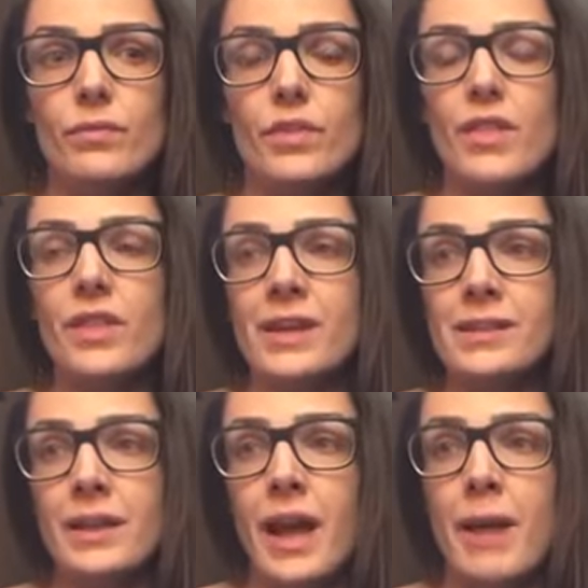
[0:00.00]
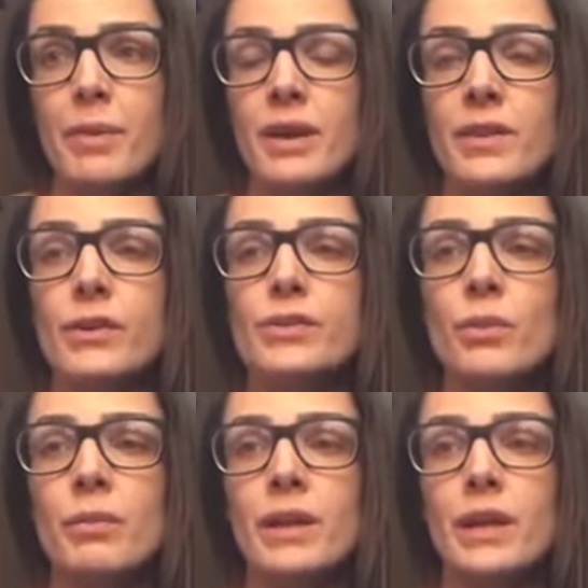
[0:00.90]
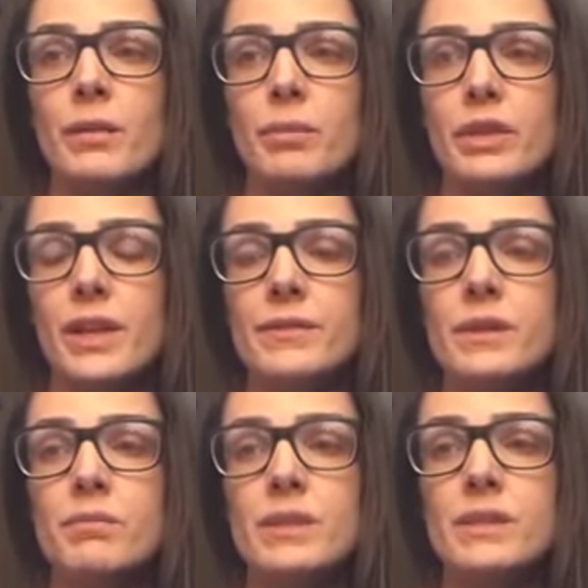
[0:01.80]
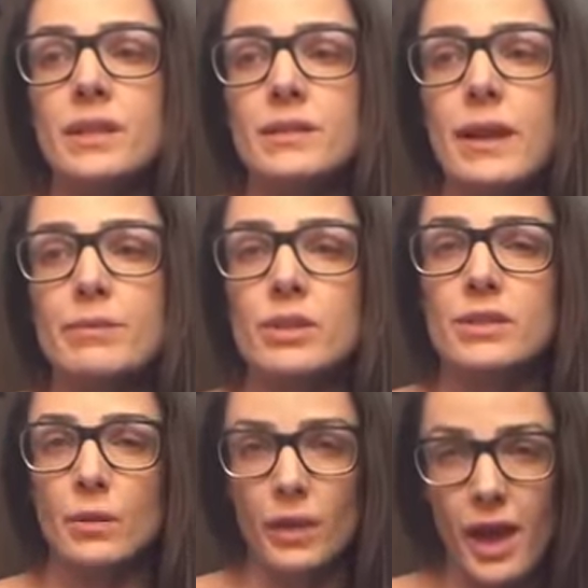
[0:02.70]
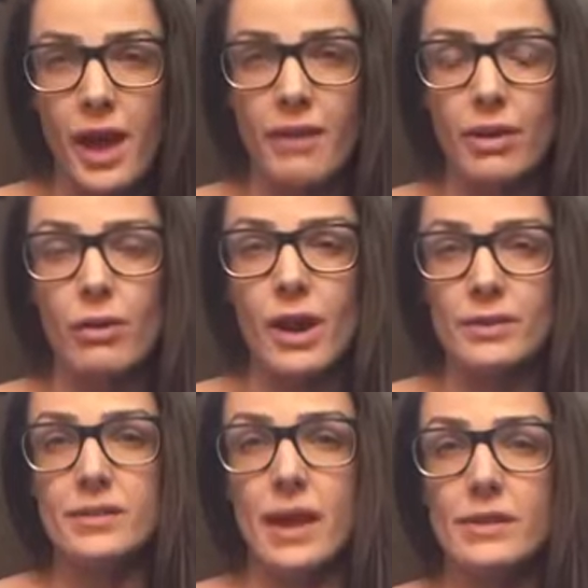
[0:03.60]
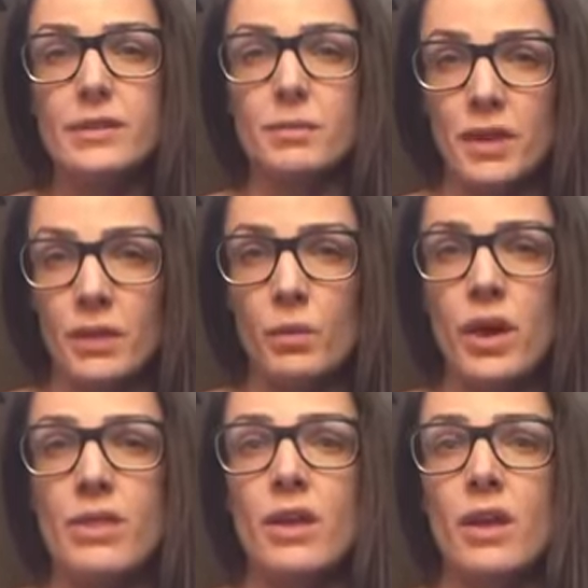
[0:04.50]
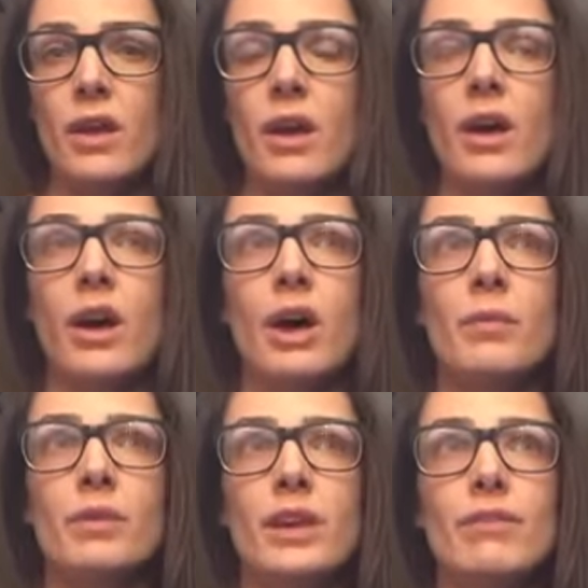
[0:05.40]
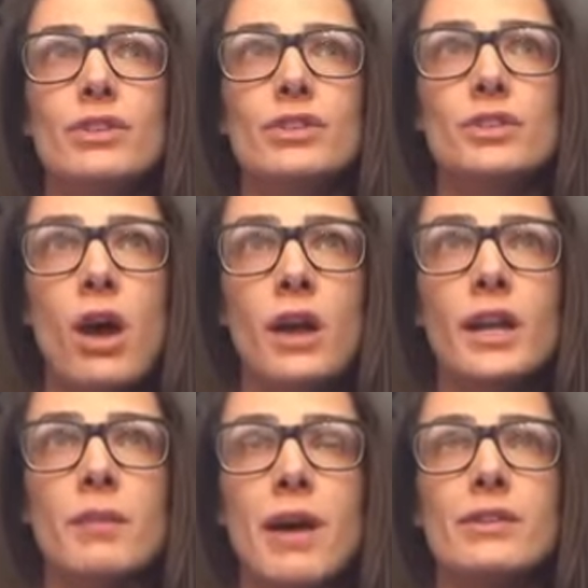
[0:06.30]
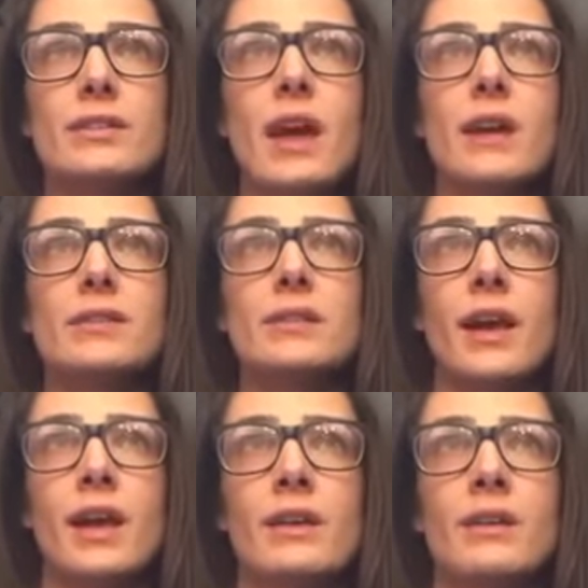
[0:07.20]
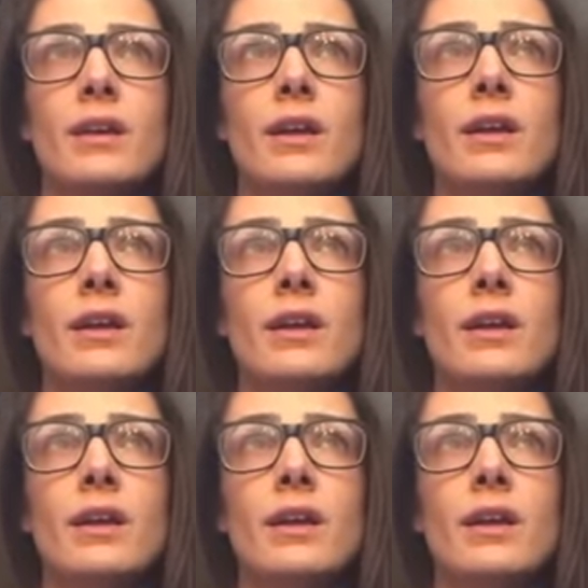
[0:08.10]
that things can happen. There's so many beliefs and misconceptions that we have around sex to begin with. Even just talking about sex can